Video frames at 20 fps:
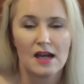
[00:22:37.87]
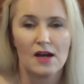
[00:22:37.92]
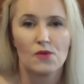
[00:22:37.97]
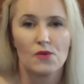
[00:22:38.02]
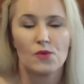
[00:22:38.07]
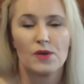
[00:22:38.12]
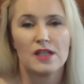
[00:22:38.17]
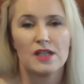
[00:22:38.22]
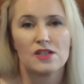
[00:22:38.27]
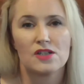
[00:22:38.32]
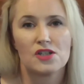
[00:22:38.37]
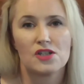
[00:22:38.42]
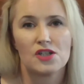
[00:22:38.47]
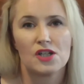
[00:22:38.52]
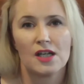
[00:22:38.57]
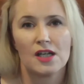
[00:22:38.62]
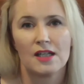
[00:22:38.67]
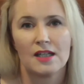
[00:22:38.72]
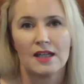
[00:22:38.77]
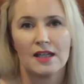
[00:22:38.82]
A
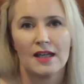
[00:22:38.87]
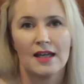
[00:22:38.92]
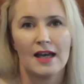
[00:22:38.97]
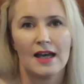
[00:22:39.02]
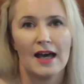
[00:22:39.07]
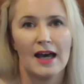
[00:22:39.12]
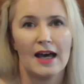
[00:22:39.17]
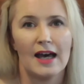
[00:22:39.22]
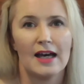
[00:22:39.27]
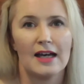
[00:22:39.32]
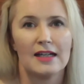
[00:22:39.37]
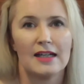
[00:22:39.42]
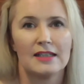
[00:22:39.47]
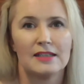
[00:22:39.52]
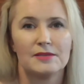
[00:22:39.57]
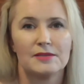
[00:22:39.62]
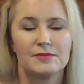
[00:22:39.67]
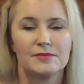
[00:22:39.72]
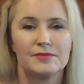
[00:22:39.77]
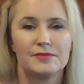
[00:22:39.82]
witch
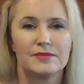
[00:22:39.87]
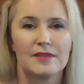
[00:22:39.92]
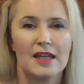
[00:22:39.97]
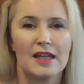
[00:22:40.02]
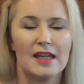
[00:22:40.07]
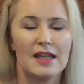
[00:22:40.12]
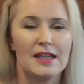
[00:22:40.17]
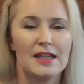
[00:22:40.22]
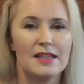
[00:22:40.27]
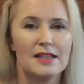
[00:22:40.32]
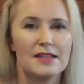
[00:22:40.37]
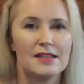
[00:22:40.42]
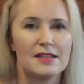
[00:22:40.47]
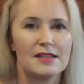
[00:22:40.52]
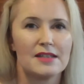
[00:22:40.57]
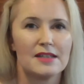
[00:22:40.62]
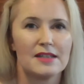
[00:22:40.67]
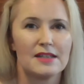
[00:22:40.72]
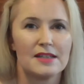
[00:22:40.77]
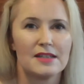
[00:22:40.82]
um,
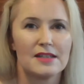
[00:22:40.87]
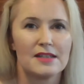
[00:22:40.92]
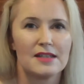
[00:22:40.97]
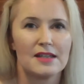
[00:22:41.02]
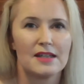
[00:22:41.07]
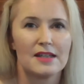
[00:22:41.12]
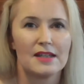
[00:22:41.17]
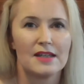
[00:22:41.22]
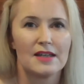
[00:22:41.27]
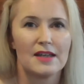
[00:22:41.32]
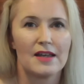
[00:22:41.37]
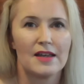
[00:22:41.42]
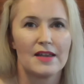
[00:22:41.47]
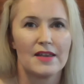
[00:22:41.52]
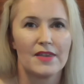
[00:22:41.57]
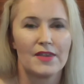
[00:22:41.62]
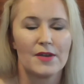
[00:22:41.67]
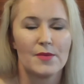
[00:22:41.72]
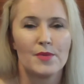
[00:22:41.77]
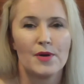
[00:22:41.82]
is
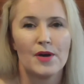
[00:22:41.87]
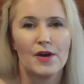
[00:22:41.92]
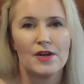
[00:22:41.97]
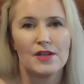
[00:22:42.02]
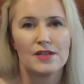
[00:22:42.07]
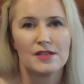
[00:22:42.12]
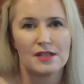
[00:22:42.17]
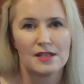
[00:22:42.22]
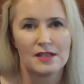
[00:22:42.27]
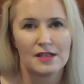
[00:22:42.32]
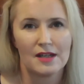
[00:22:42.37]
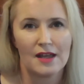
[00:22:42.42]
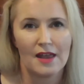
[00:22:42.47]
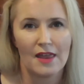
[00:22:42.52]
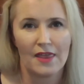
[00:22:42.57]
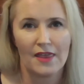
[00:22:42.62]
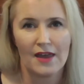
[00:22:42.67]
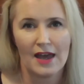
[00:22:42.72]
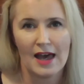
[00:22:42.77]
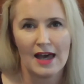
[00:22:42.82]
the person
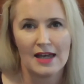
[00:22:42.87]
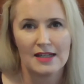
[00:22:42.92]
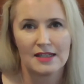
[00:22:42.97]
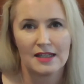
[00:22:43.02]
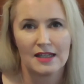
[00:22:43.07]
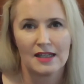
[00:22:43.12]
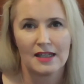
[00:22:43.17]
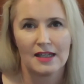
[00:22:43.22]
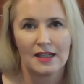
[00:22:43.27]
that